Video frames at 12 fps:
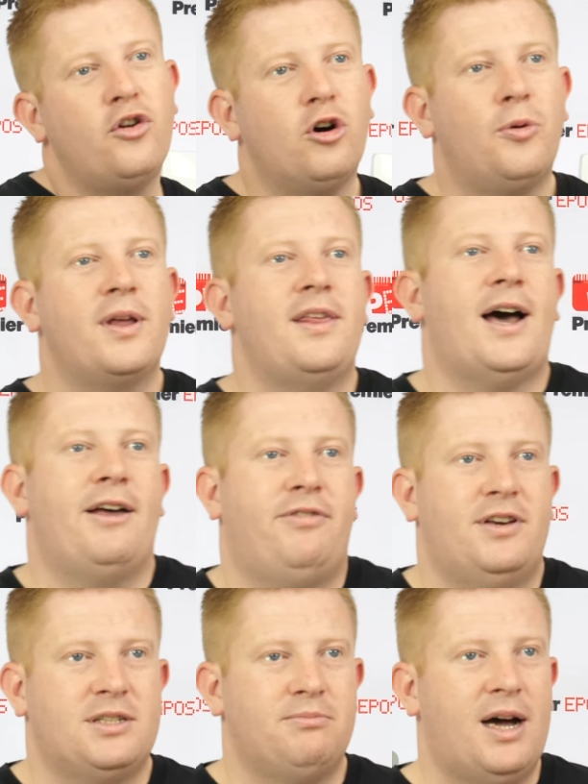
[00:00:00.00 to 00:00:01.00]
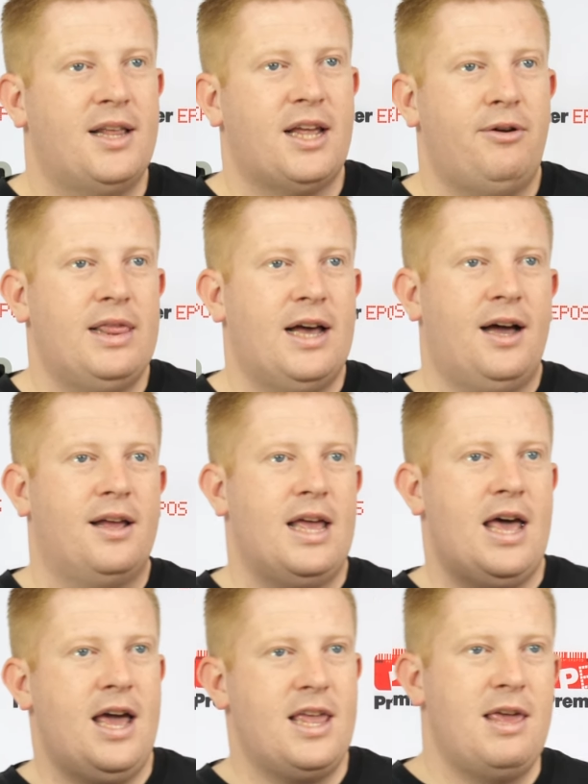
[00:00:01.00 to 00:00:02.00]
normally that efficient by doing
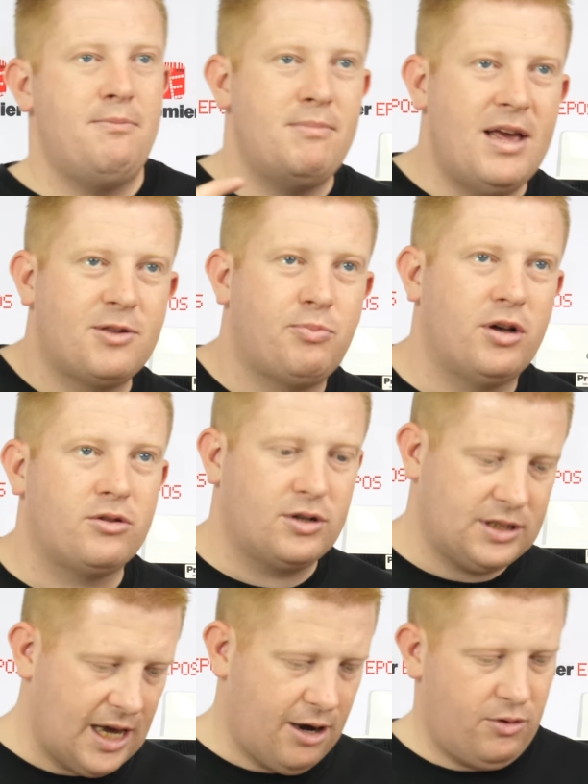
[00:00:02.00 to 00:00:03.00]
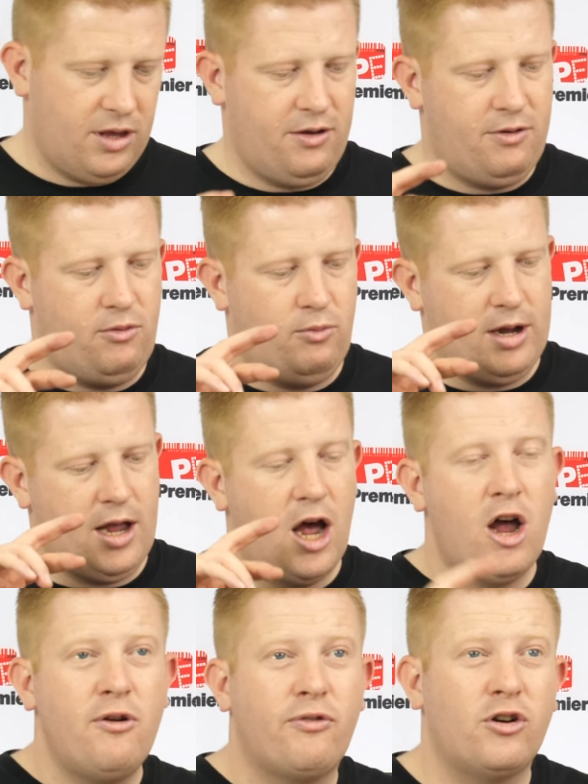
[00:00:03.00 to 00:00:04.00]
that. You miss products out, you
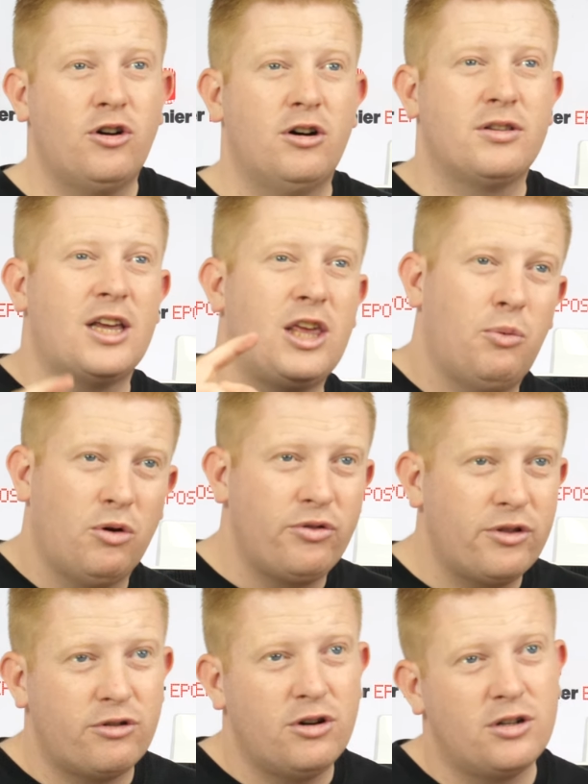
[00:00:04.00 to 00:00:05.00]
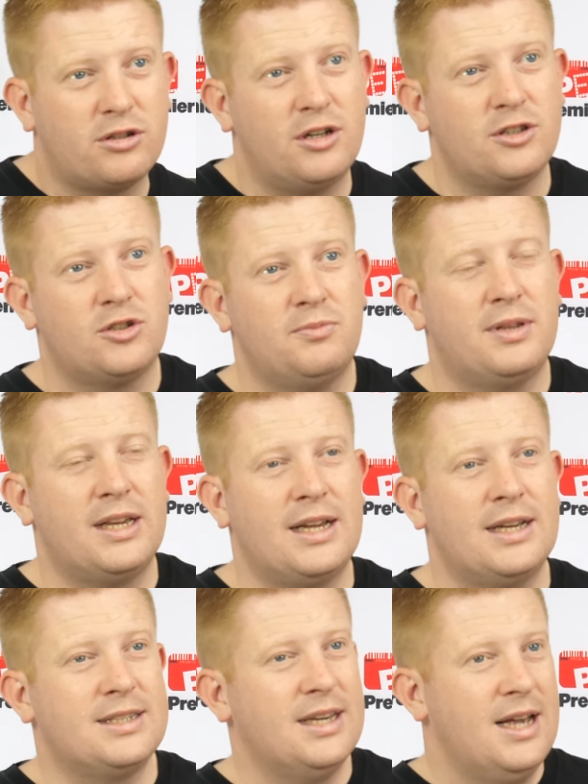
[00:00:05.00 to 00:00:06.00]
over order, you under order on some
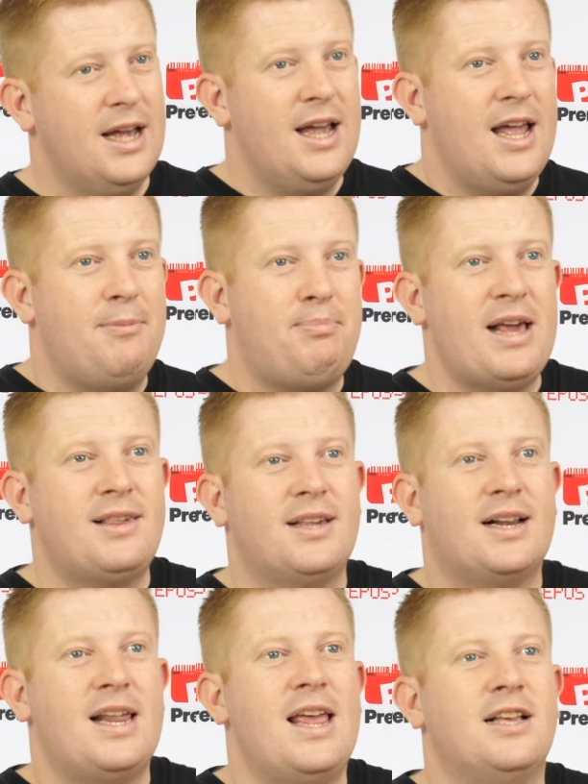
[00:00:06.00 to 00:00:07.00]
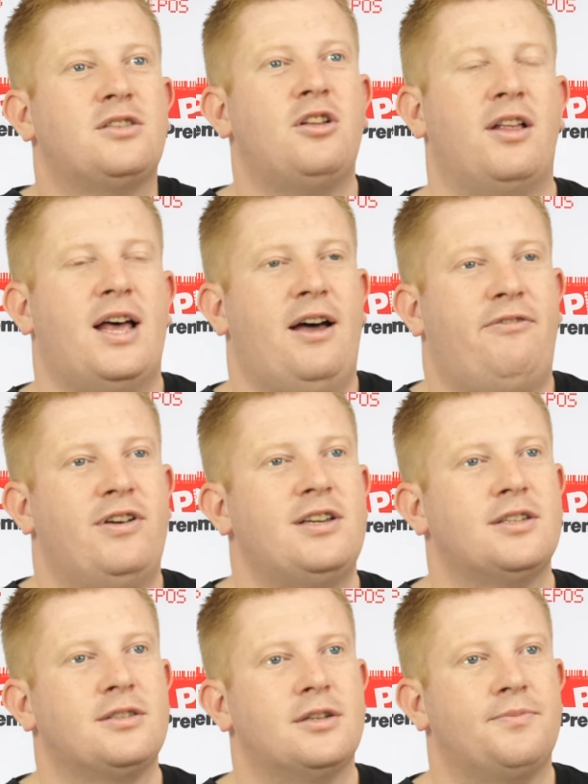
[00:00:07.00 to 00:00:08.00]
things. It's not that
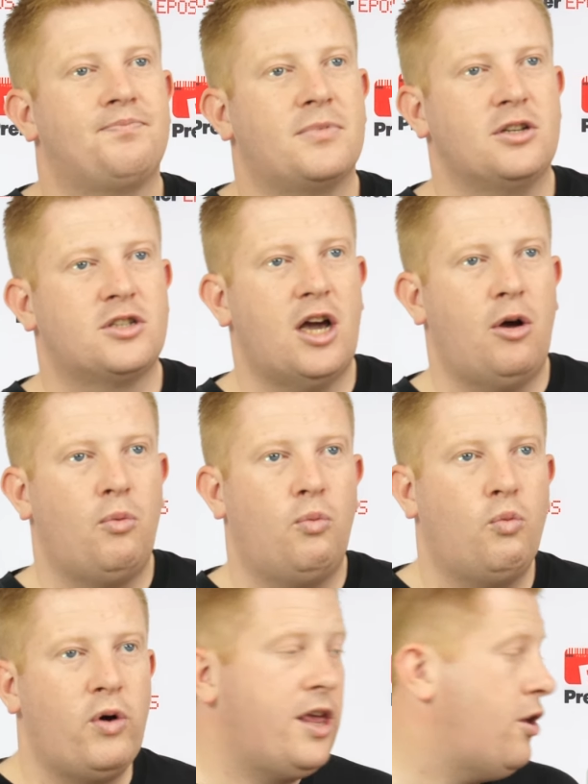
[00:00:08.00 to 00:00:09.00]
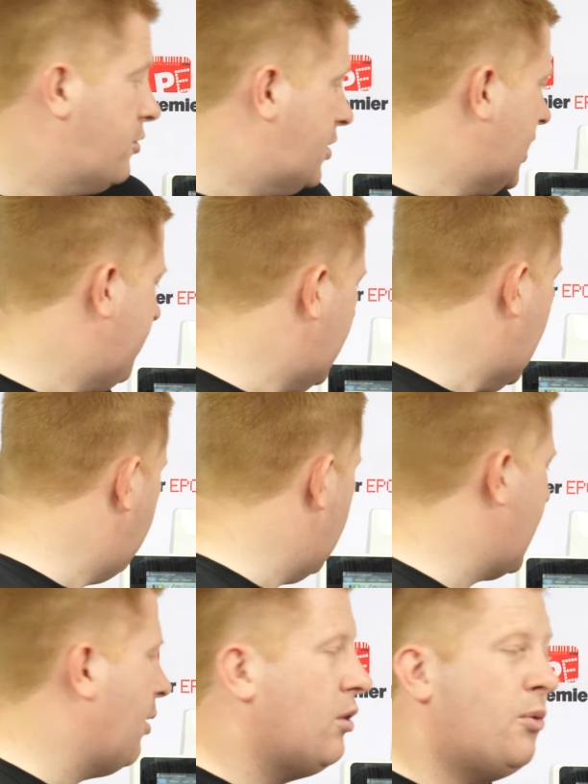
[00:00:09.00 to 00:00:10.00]
efficient. So we used to do it that
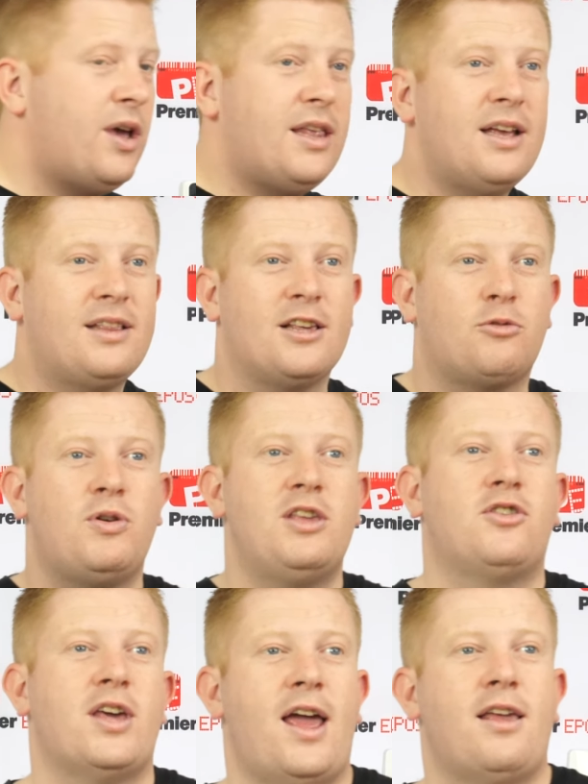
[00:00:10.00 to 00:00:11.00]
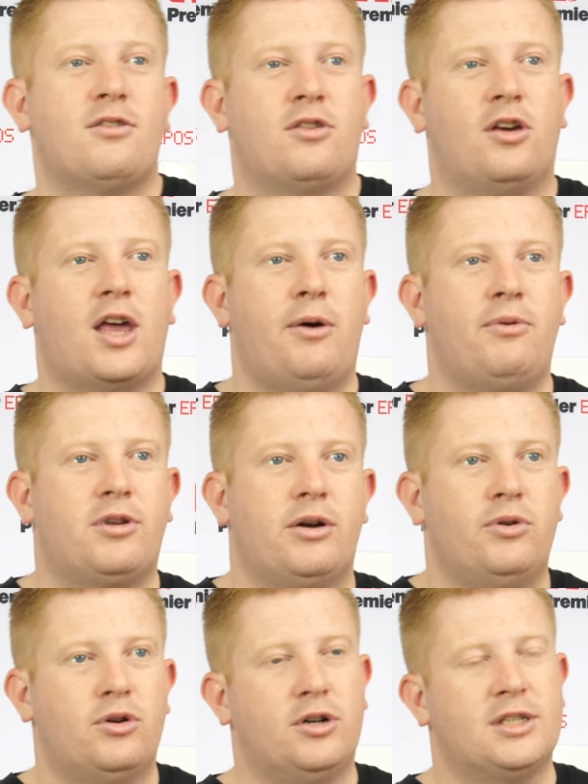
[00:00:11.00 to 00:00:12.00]
way, and what we did is we changed to going
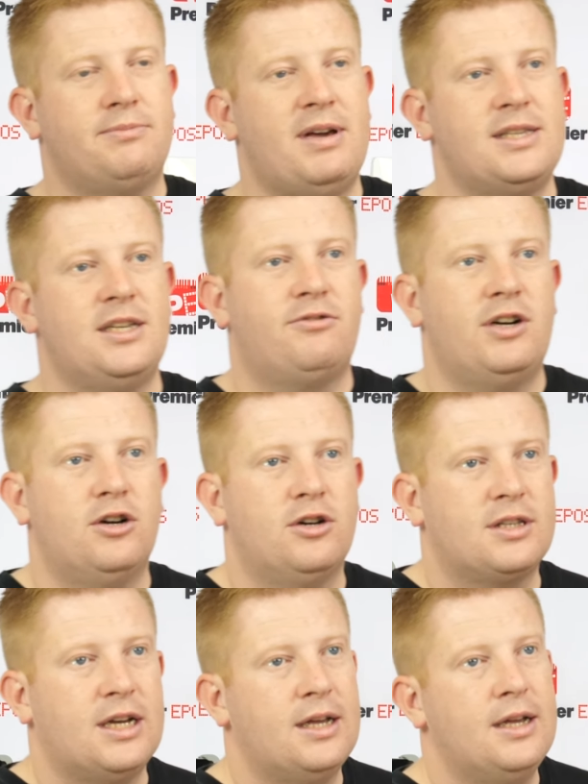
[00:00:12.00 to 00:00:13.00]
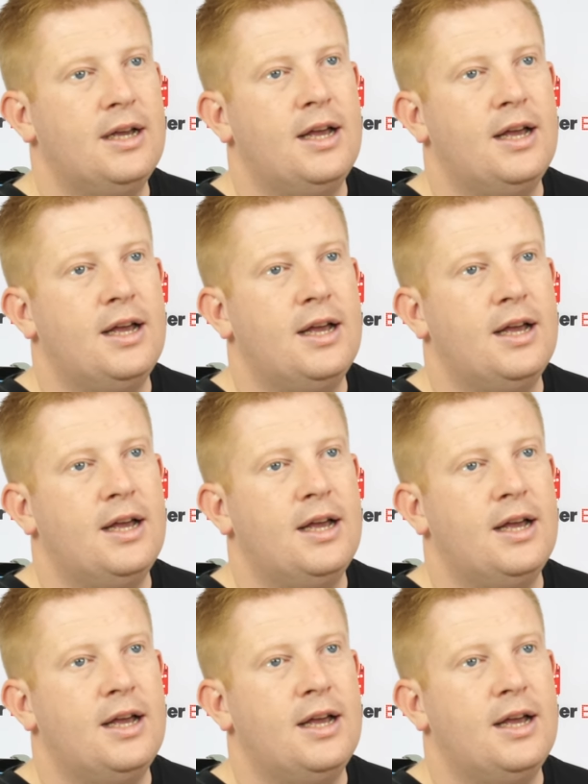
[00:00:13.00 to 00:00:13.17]
through an automated reorder